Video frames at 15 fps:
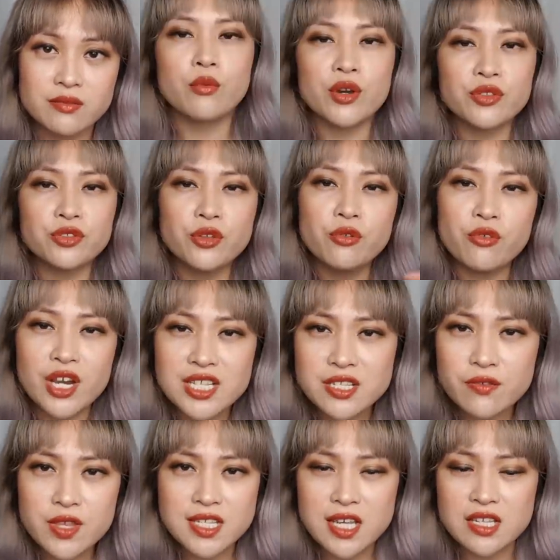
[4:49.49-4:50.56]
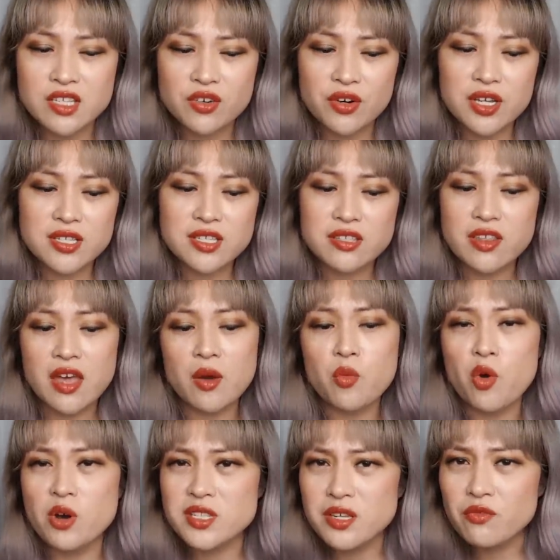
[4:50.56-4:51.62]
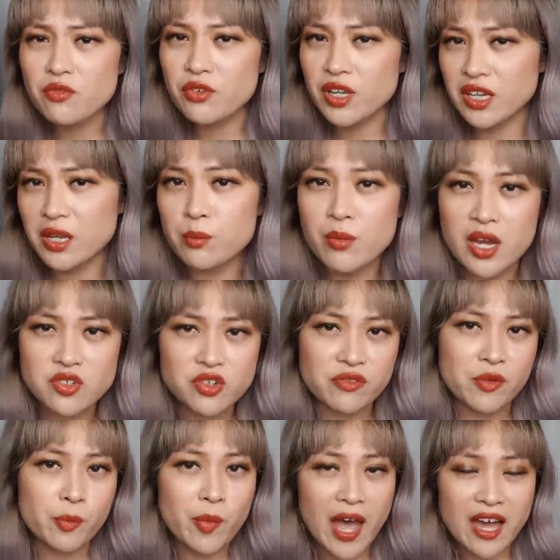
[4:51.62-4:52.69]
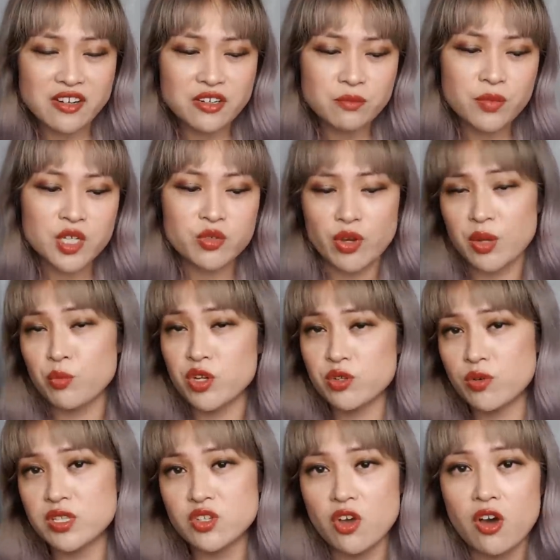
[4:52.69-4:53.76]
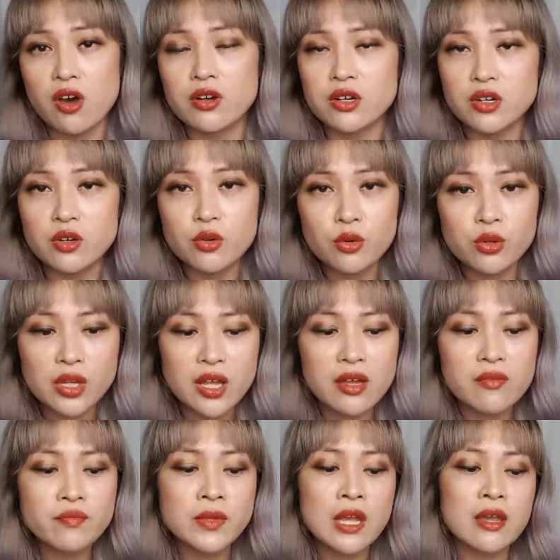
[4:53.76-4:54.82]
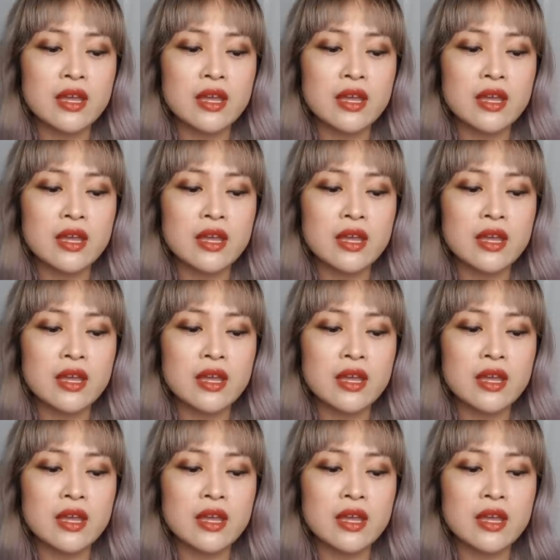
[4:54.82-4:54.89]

With the rest of the sunscreens, there wasn't really much of a pattern between which ones are hotter and cooler